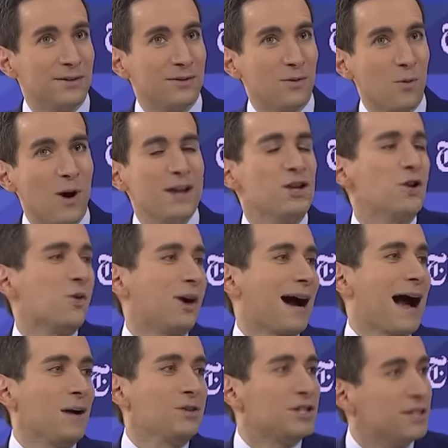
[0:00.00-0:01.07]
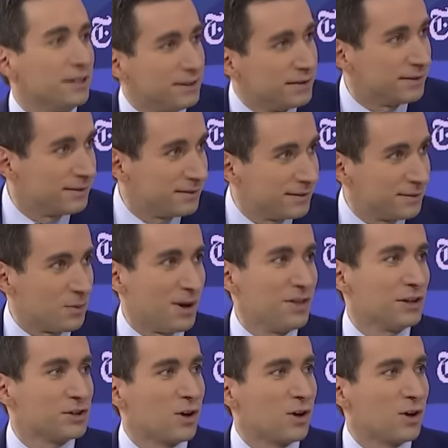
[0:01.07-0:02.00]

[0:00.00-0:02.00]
When you were ousted, when this